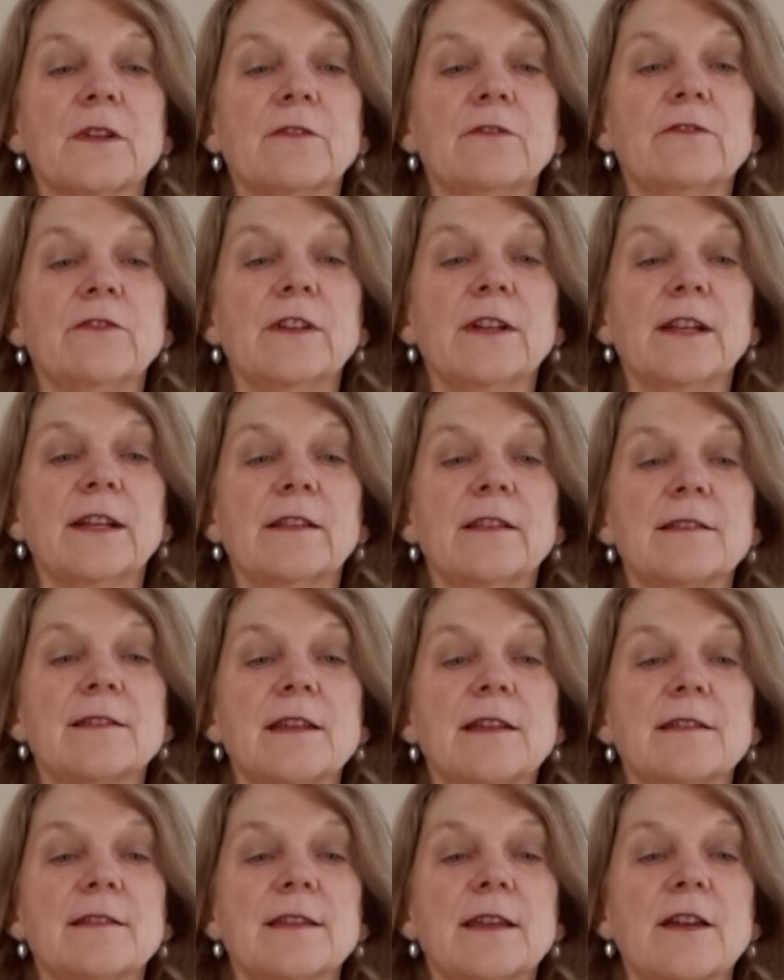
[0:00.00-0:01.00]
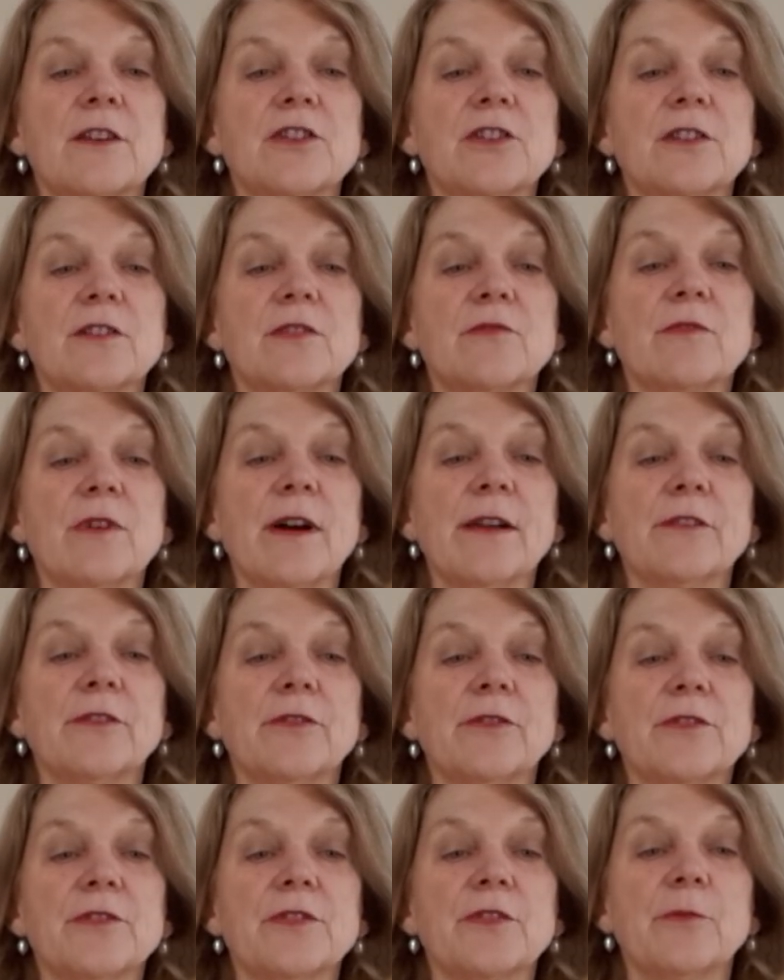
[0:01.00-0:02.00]
feeling the sensations right
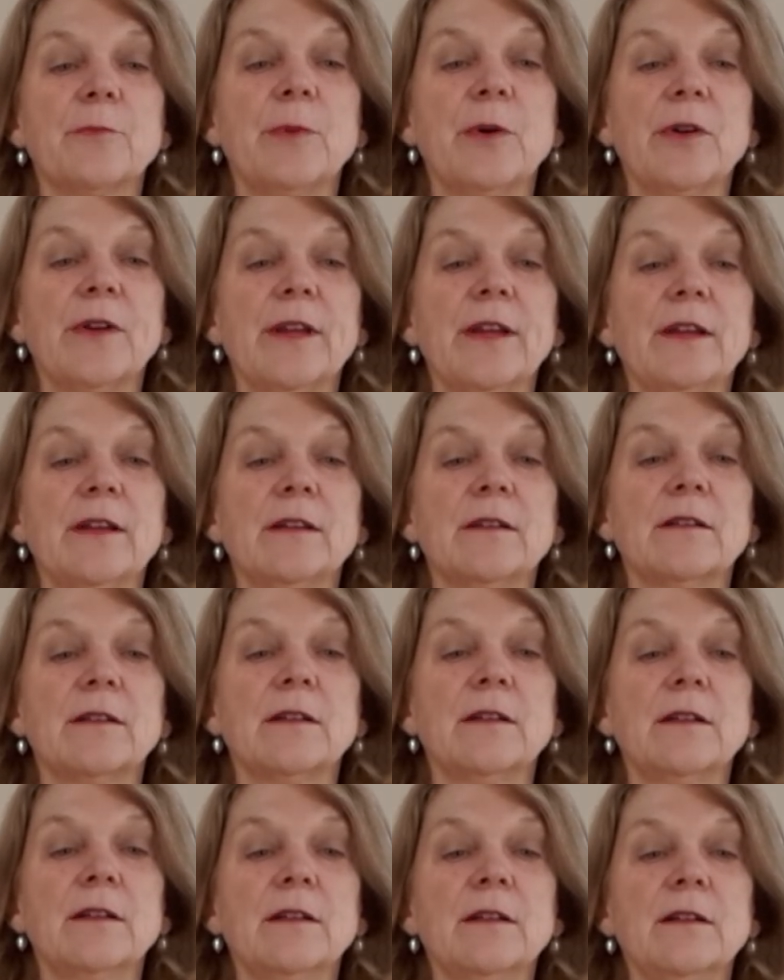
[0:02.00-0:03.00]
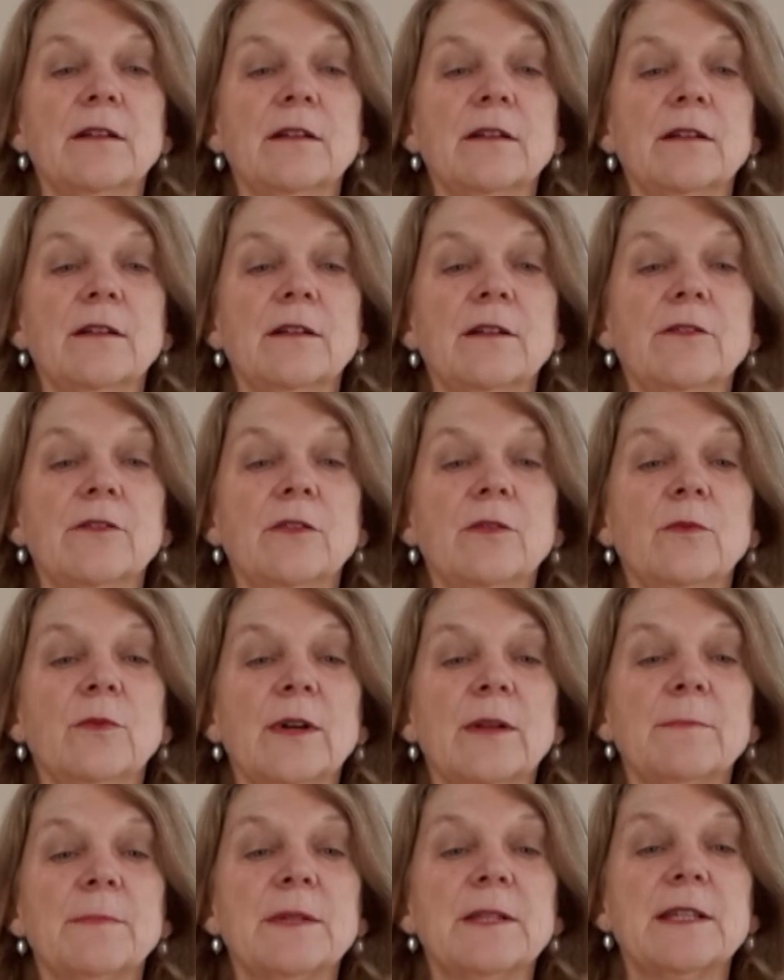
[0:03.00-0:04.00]
across your body. Not
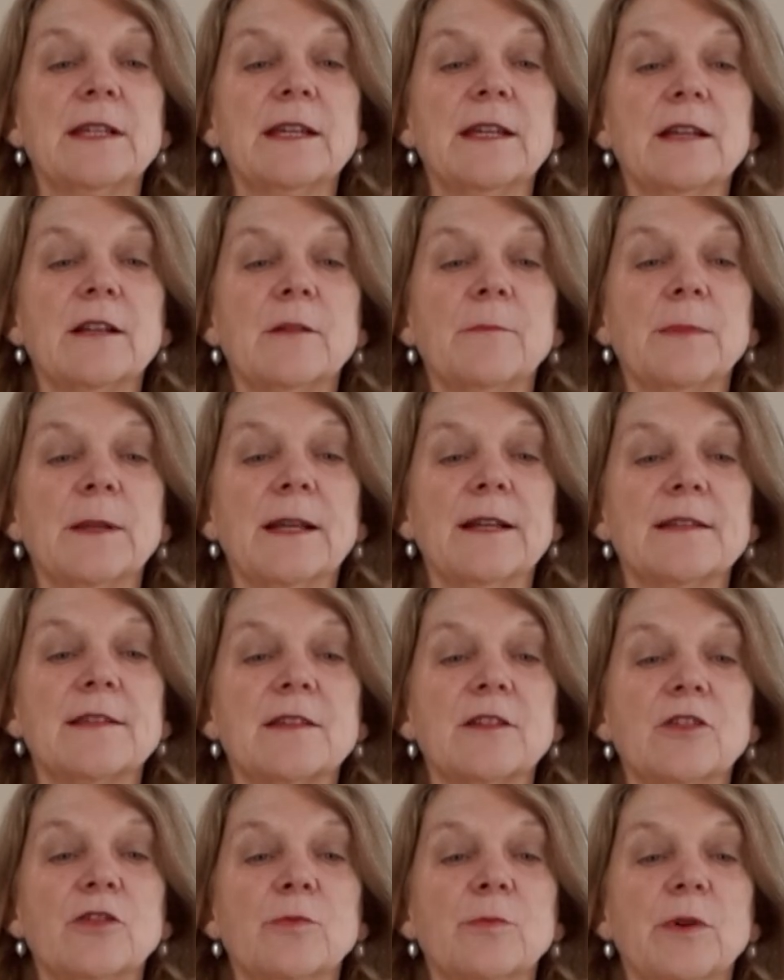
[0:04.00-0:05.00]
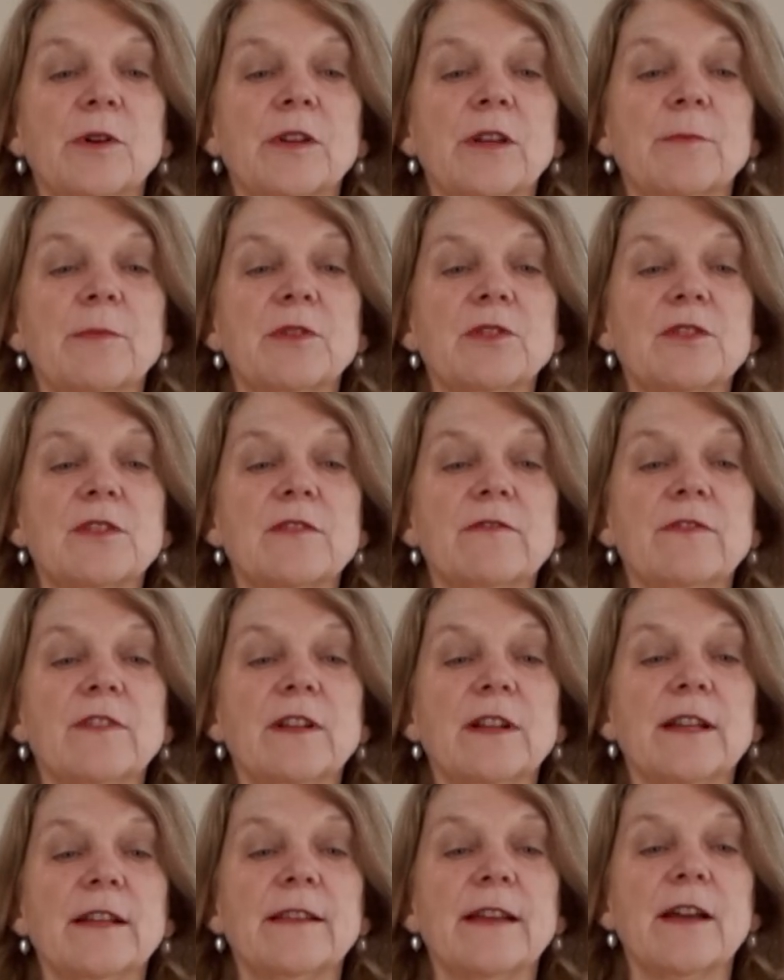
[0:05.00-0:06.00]
one particular place in your body, but just
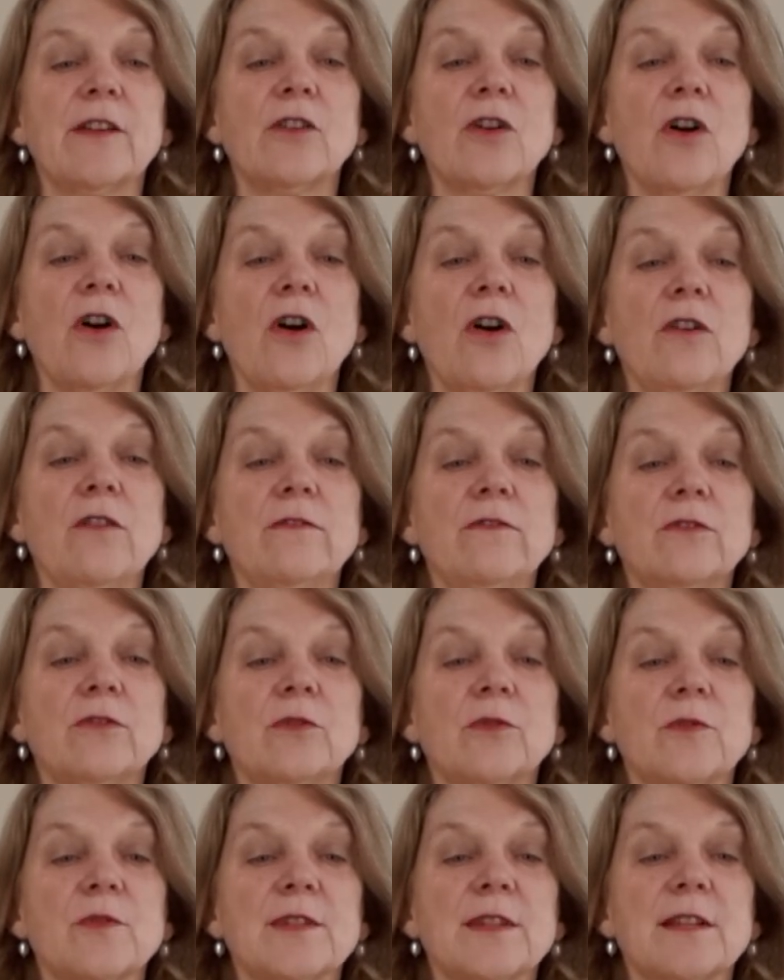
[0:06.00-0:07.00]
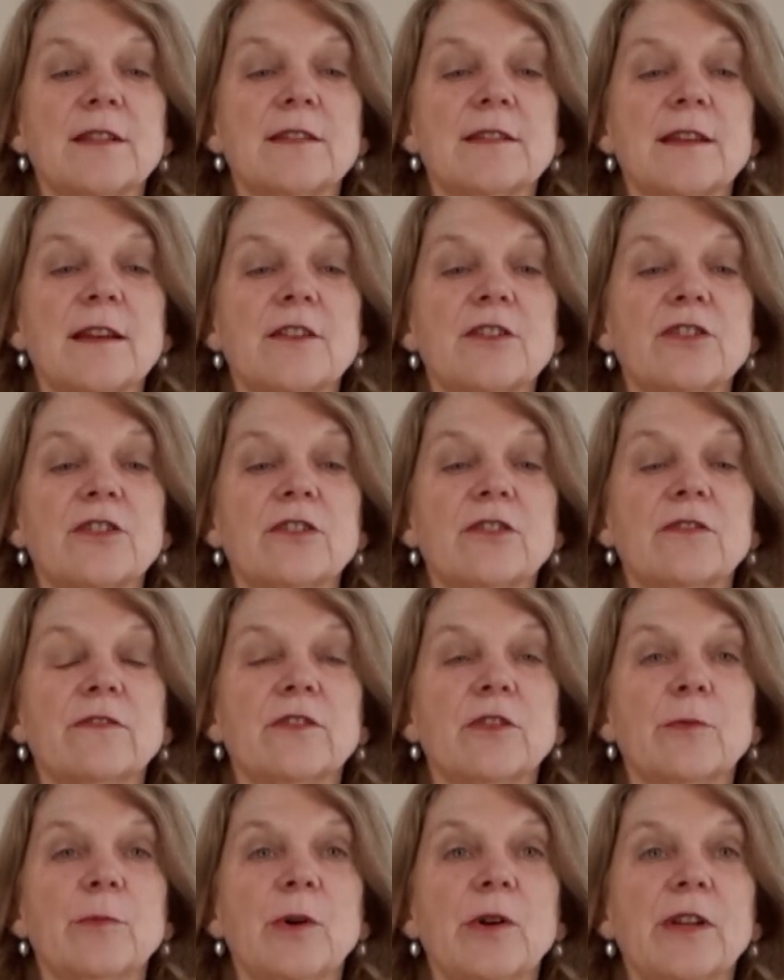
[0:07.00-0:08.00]
feeling that overall sensation of
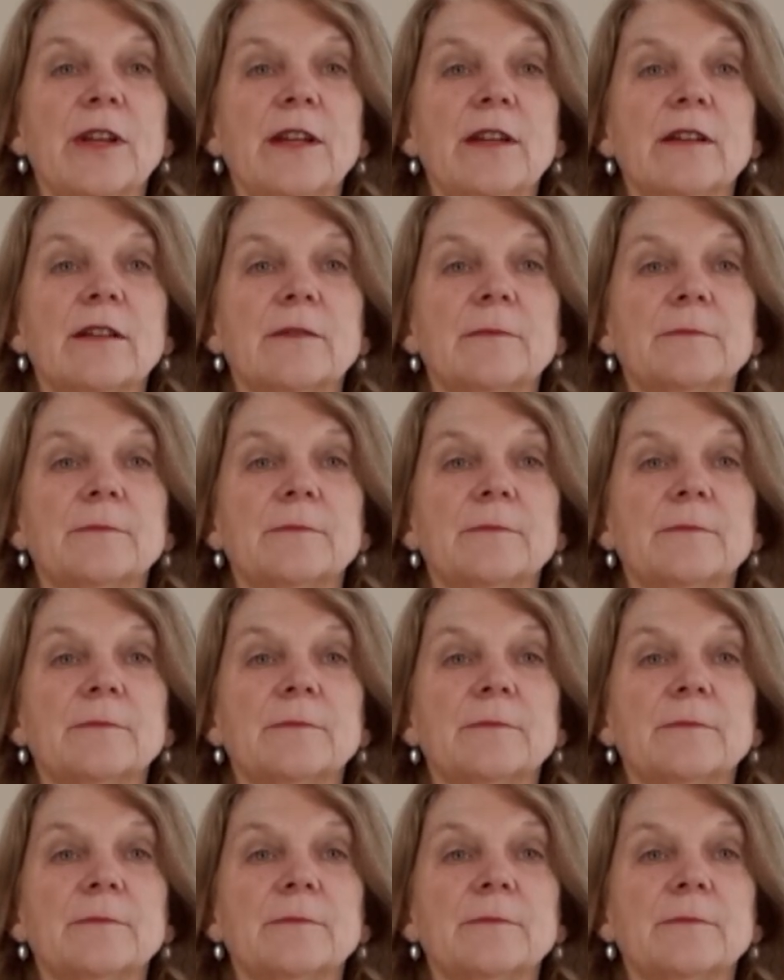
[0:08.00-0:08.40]
your body.